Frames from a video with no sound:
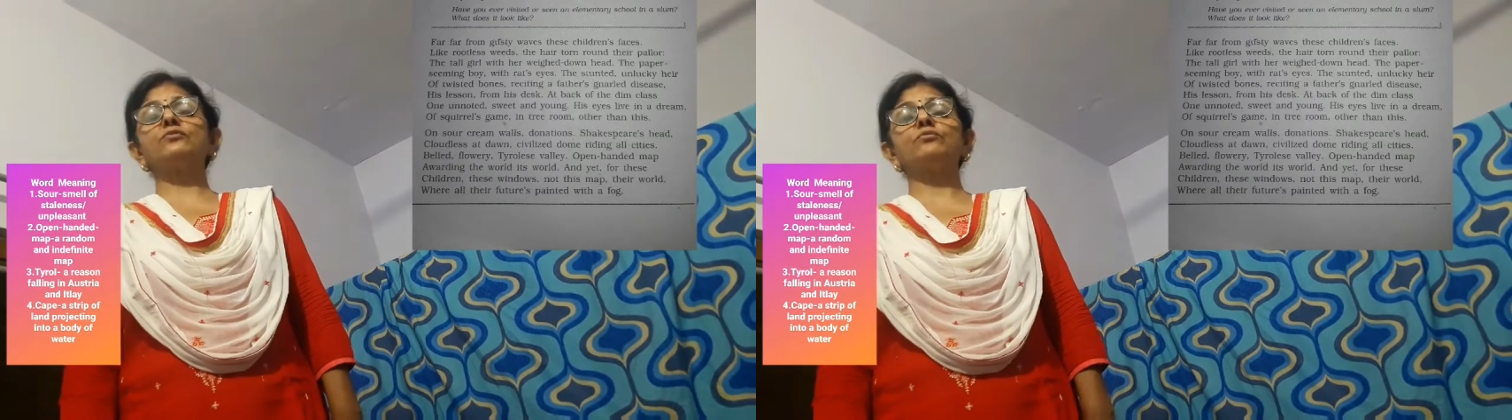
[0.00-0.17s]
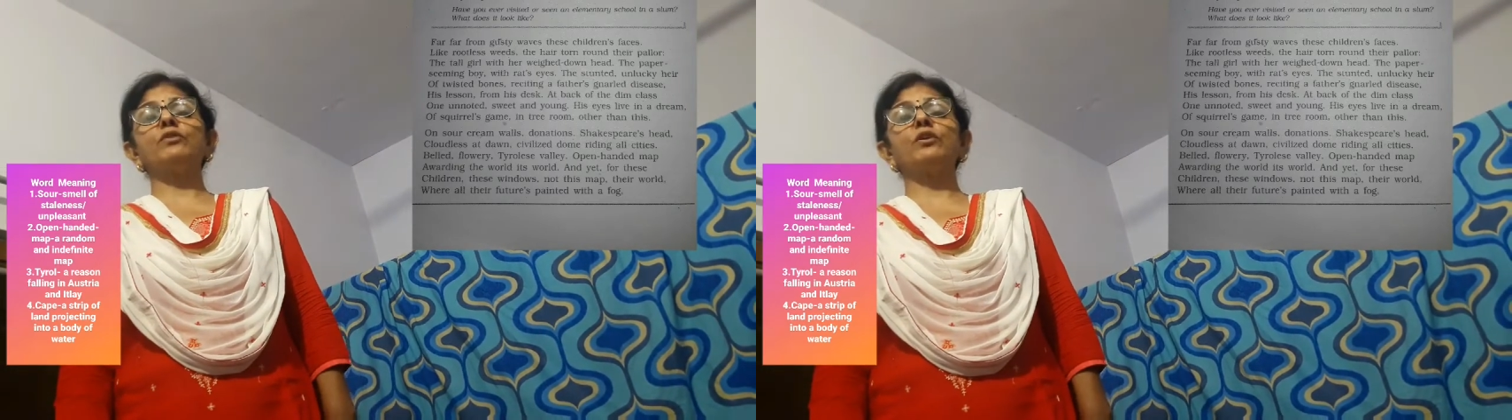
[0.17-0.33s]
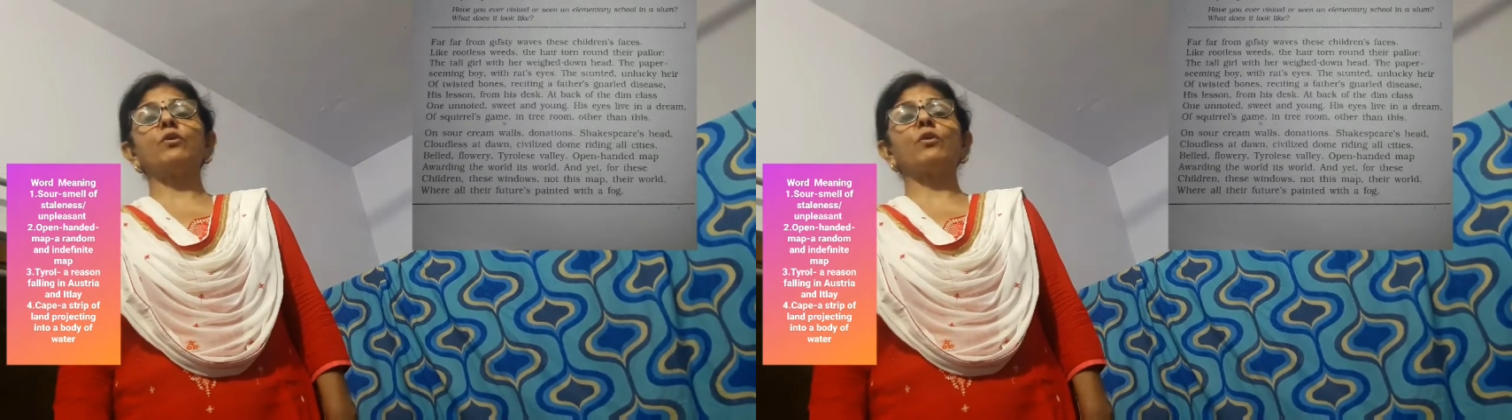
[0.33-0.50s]

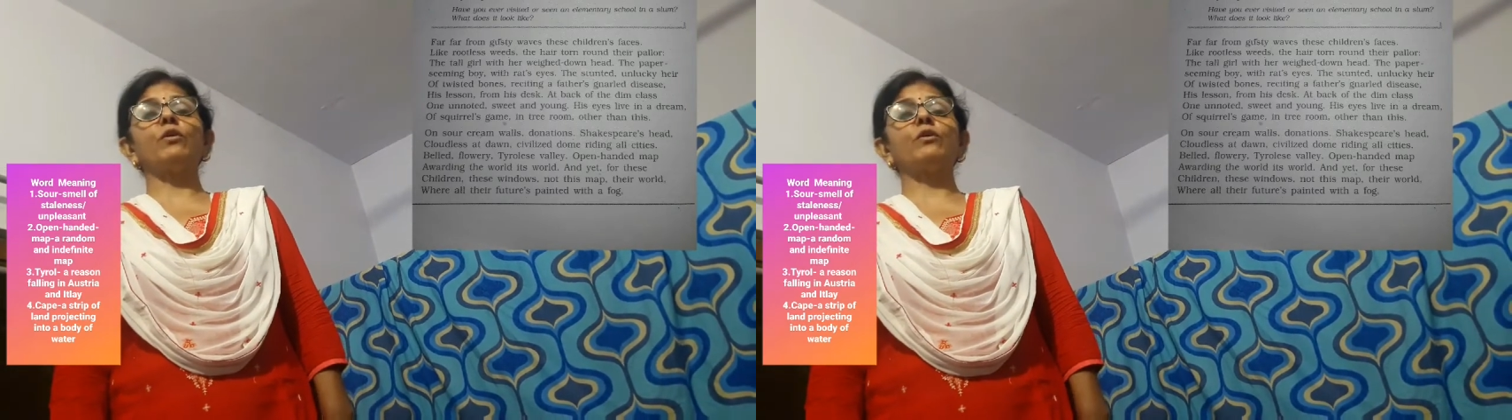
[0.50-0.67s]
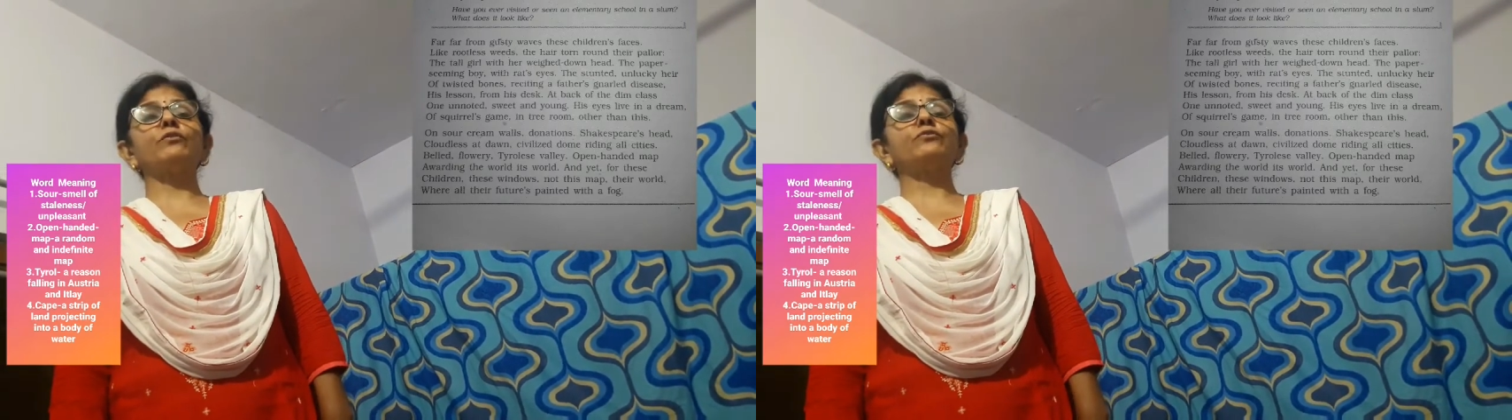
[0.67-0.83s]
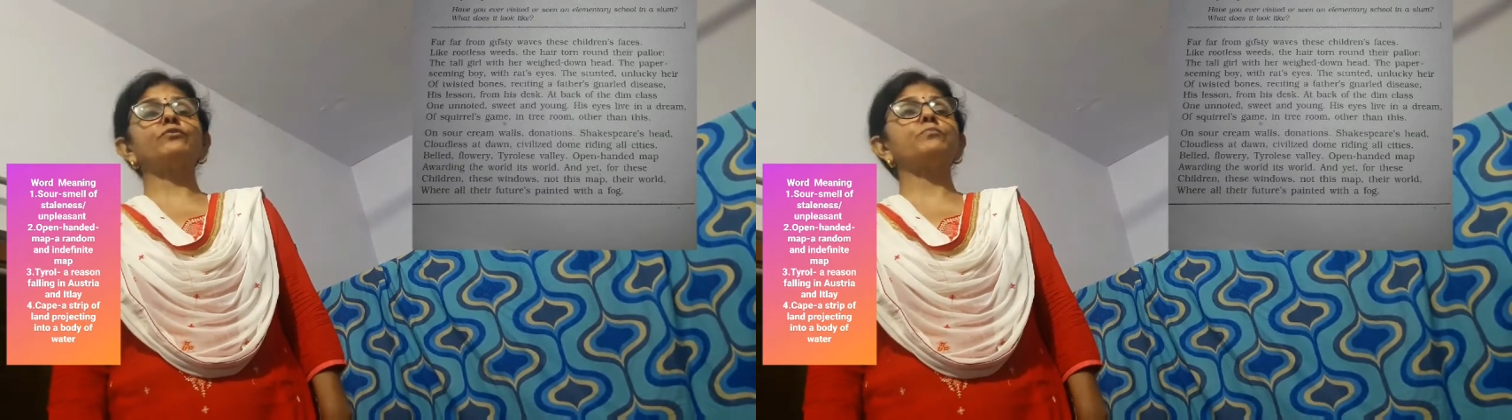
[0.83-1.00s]
were
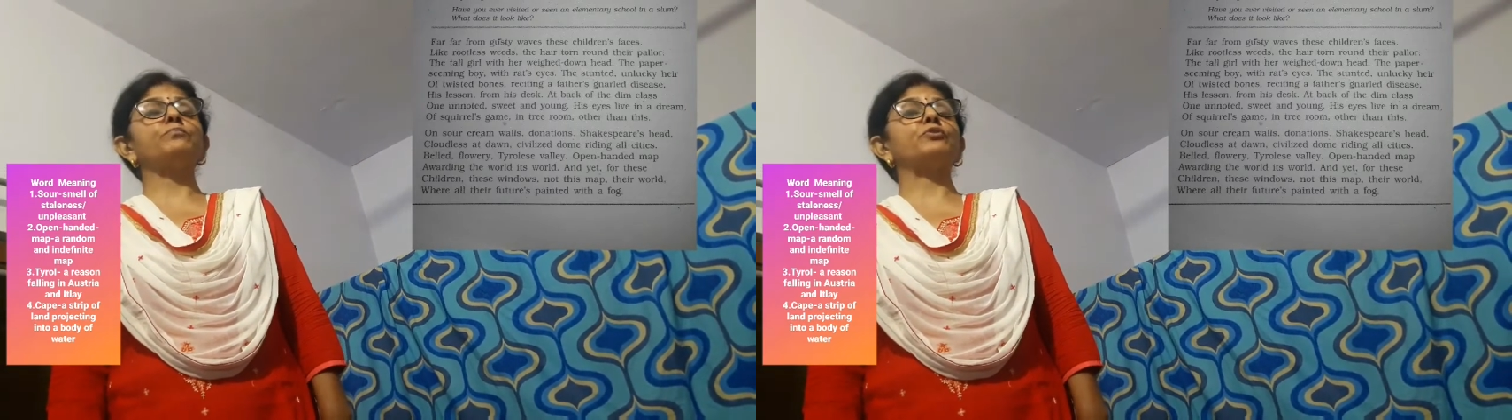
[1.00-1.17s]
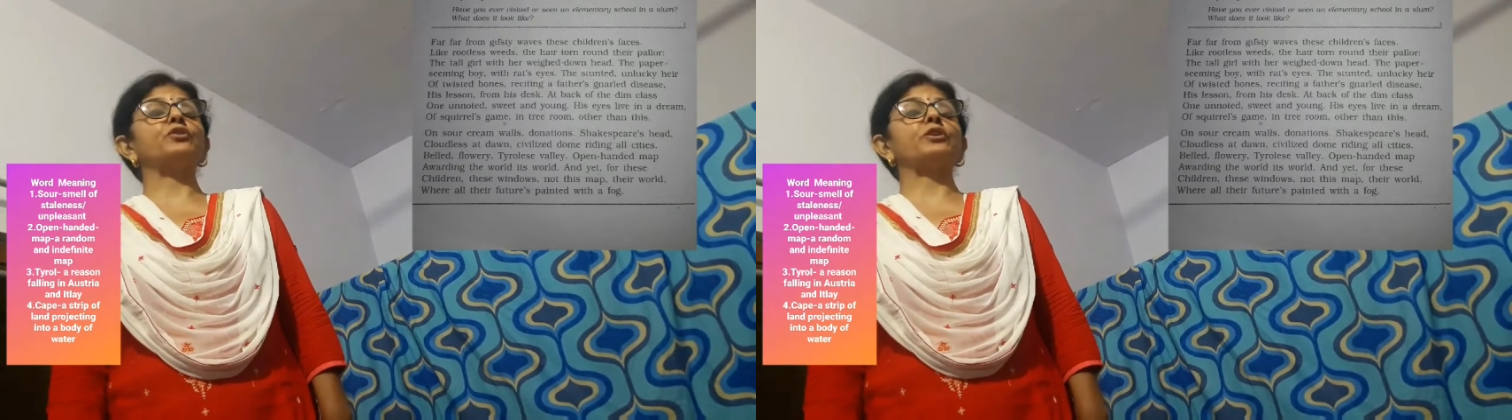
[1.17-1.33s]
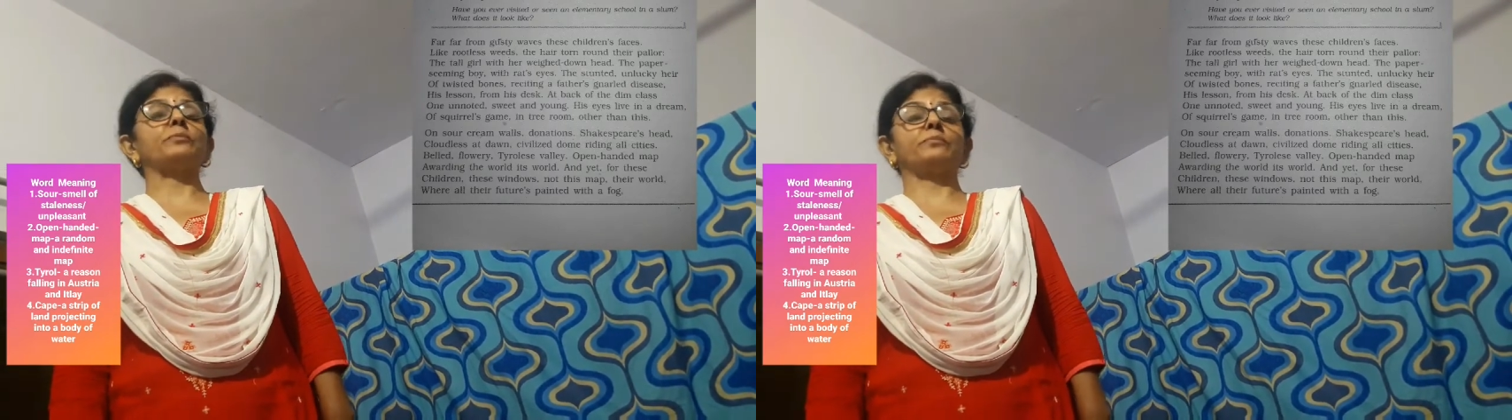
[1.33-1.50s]
also
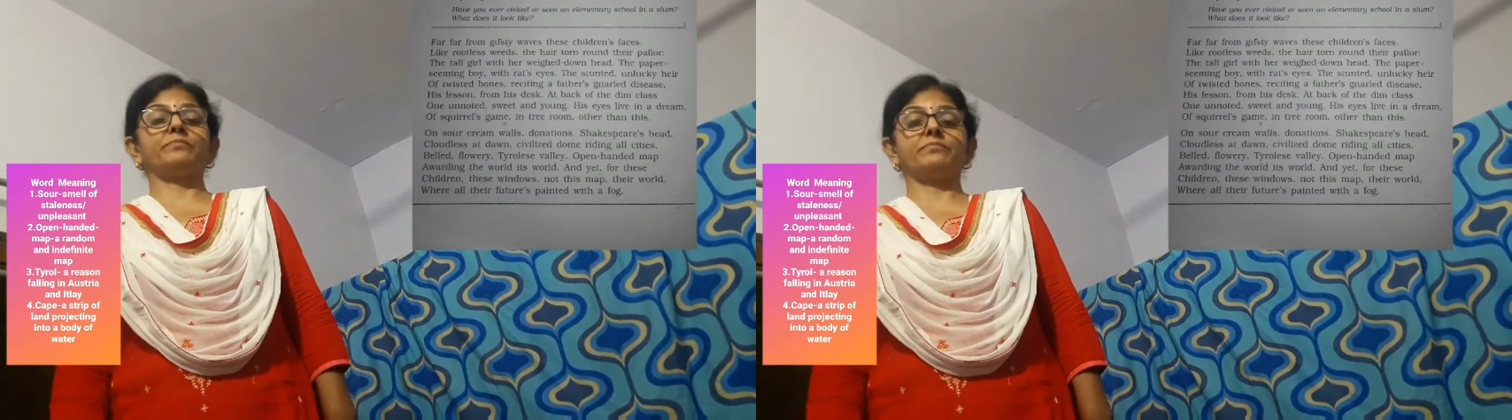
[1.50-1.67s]
put up.